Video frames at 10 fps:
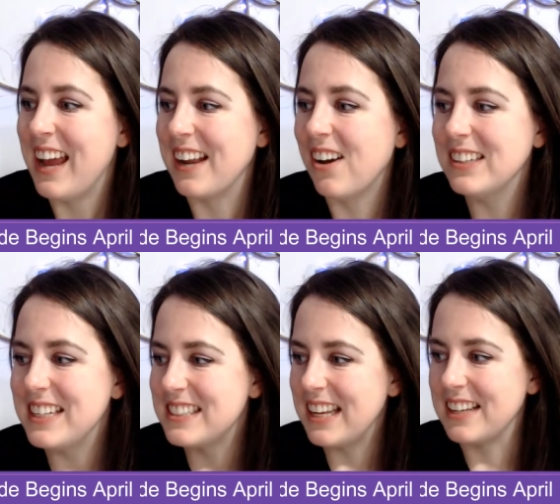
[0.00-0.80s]
and all
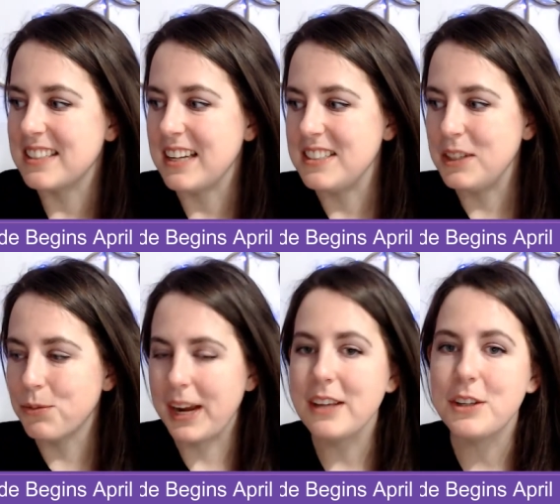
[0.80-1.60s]
these things that
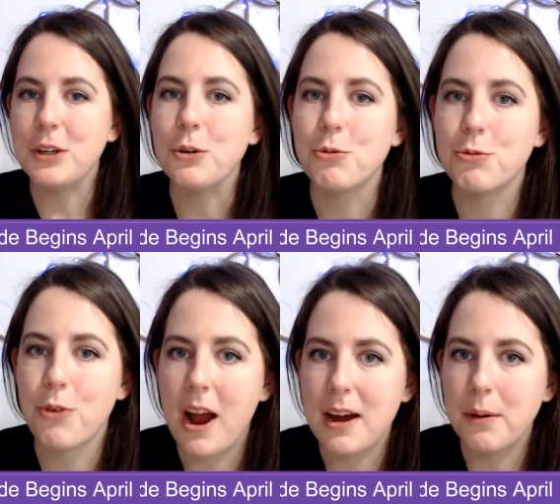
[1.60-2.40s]
derail you
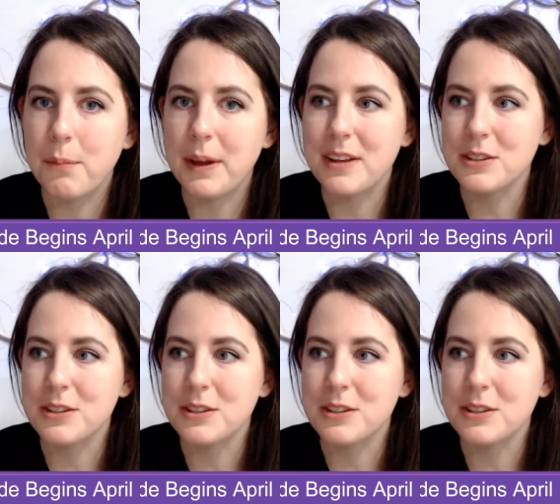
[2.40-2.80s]
from